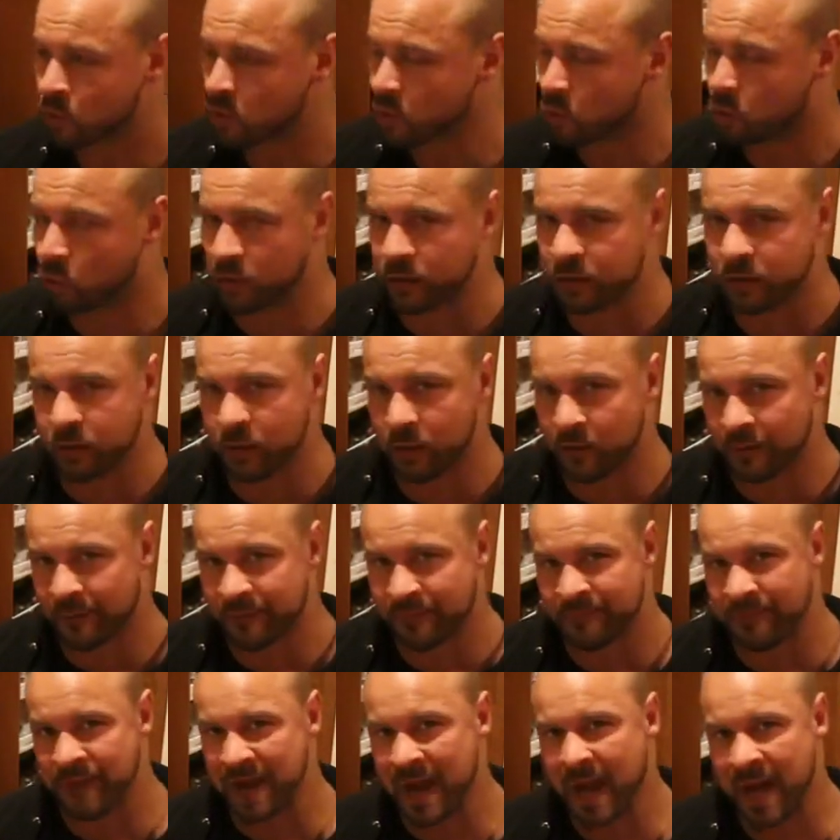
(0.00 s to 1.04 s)
whether you're
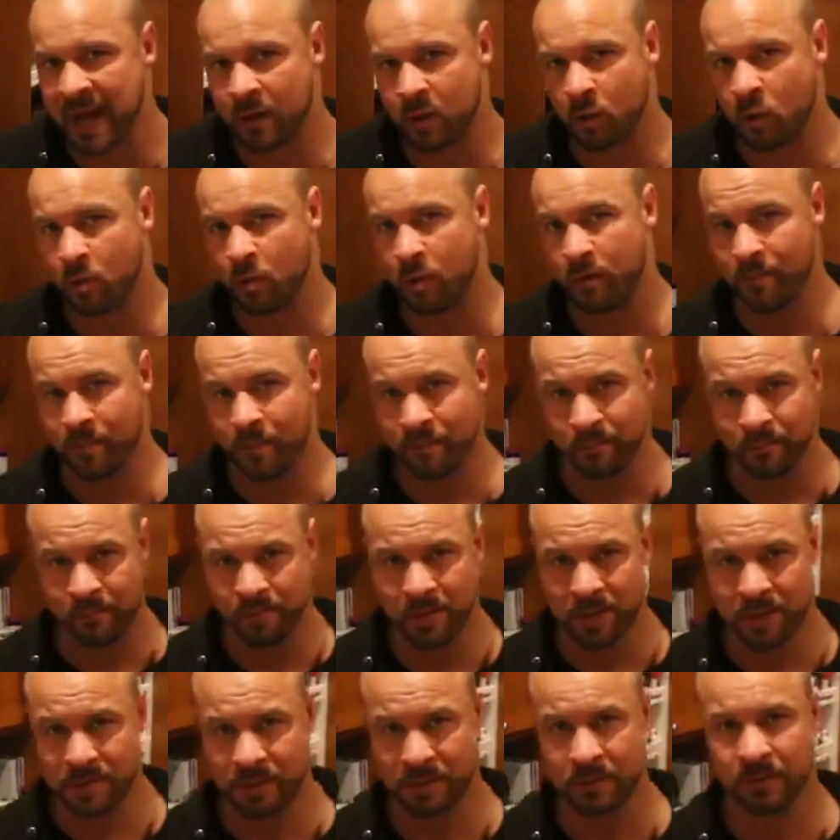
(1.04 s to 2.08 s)
fat or
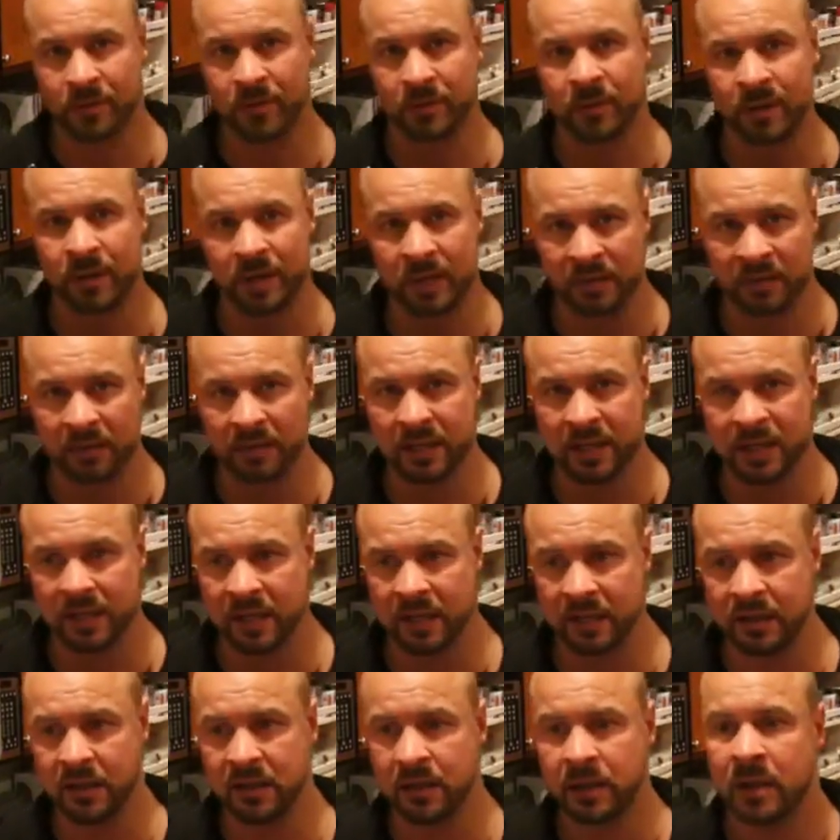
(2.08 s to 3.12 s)
muscular and
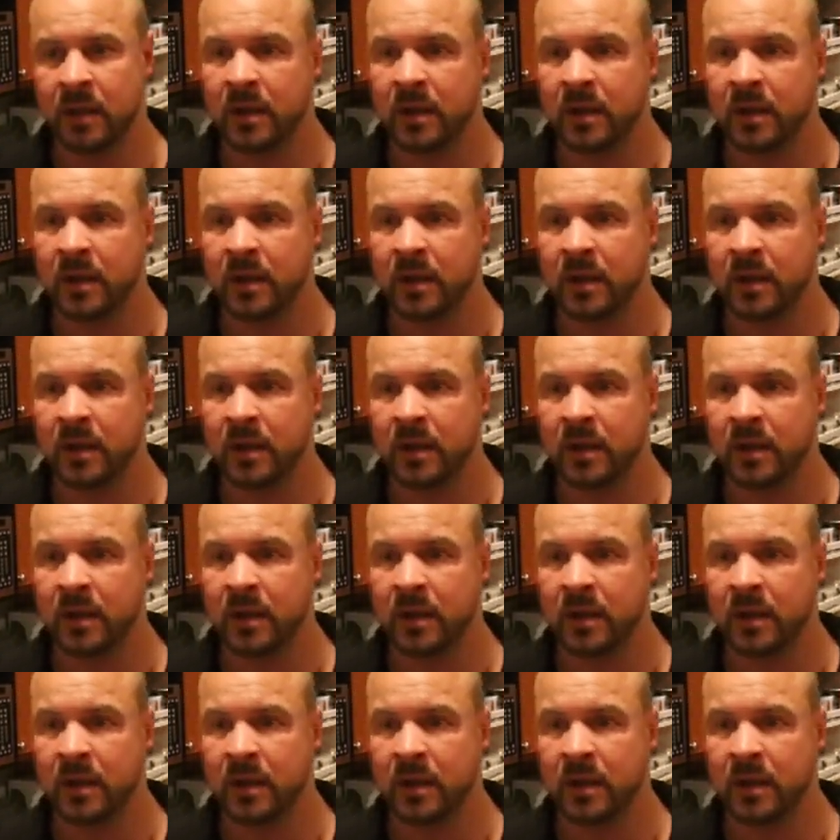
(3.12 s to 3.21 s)
lean,